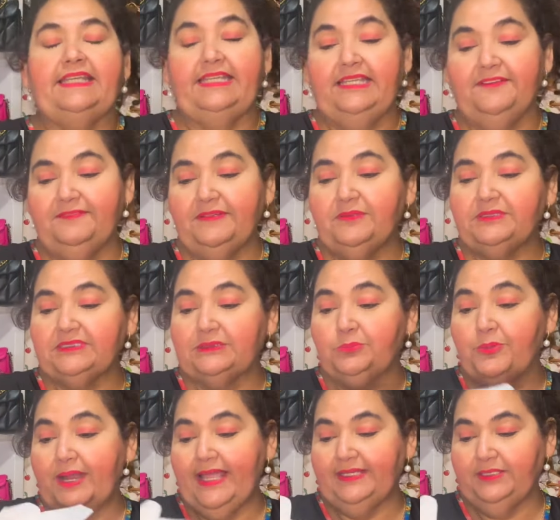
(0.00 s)
If it was a
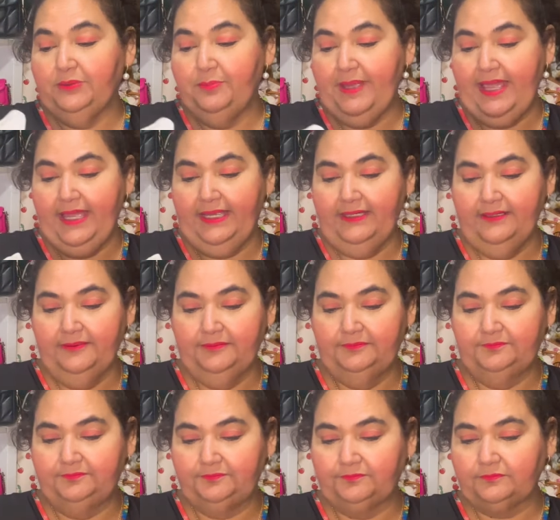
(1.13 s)
brand new bag
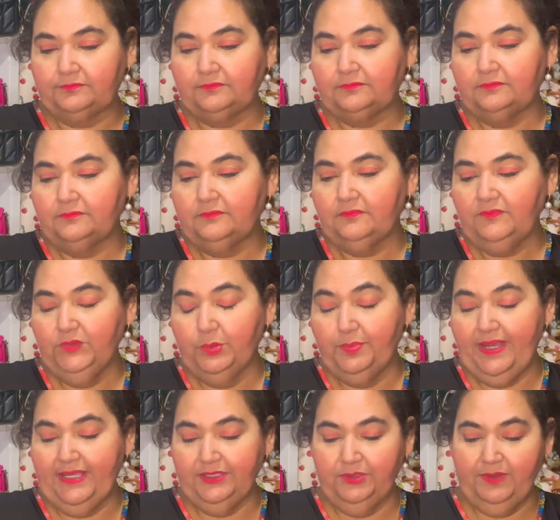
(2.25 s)
or
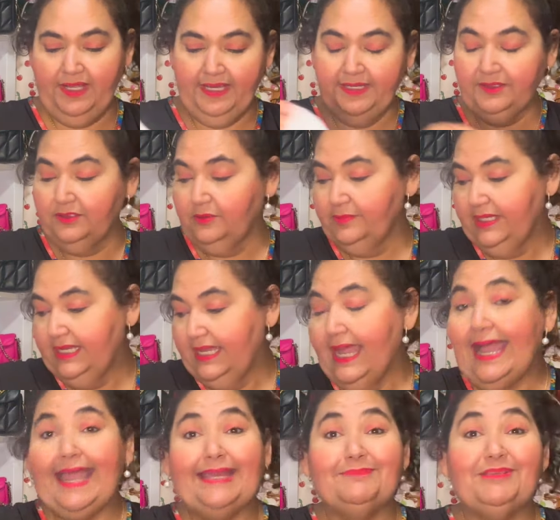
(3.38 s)
brand new item,
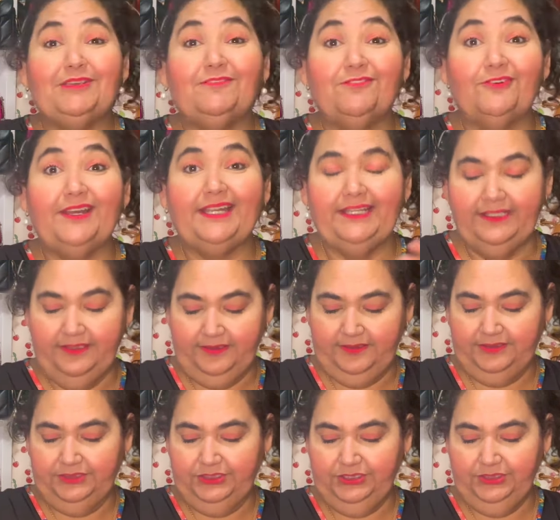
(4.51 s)
I'd be afraid
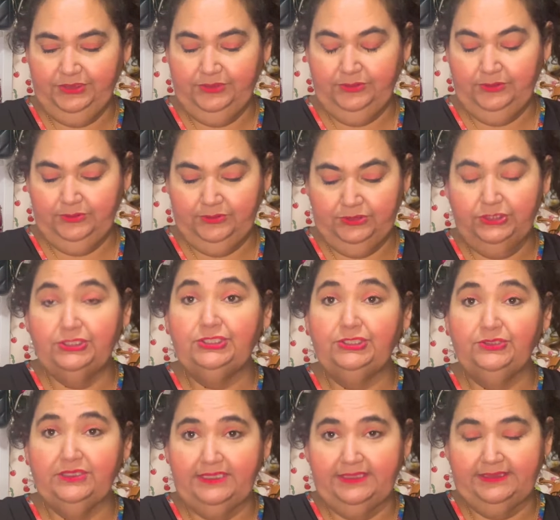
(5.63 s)
to do
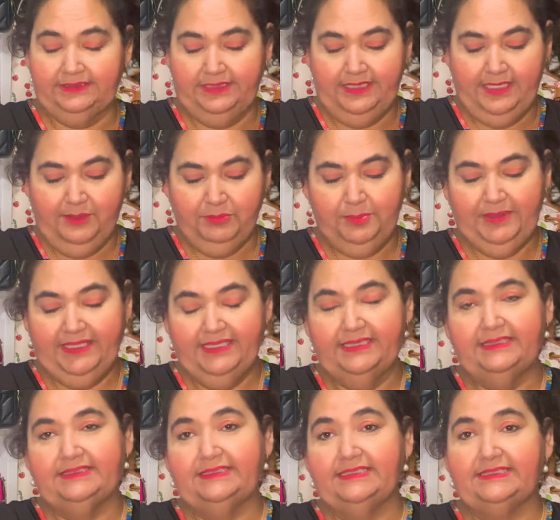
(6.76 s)
this. But
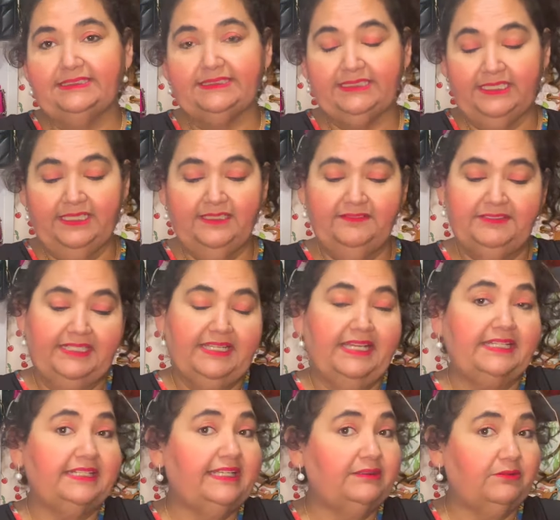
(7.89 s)
because this is loved, I got
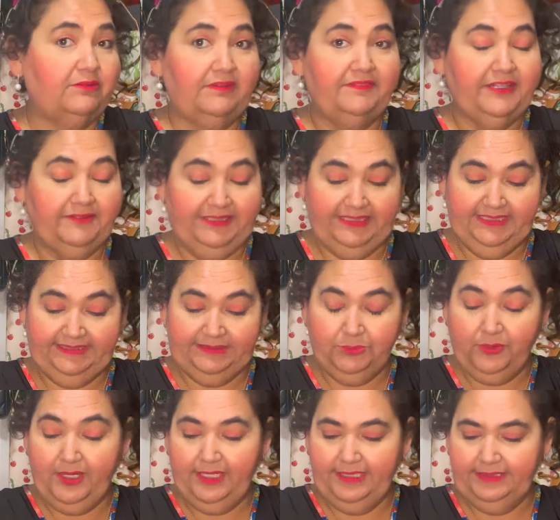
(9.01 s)
it at a very decent
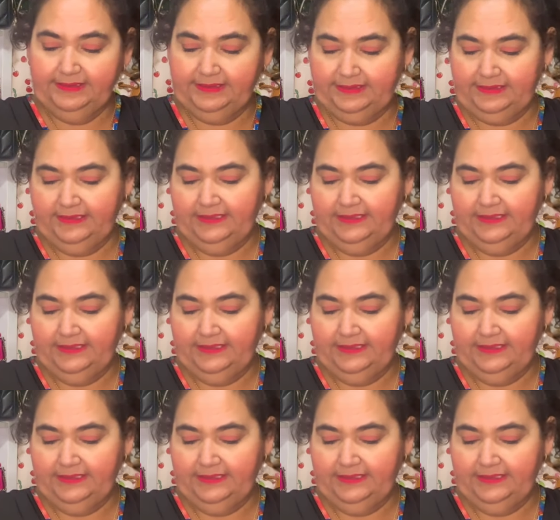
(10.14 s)
price.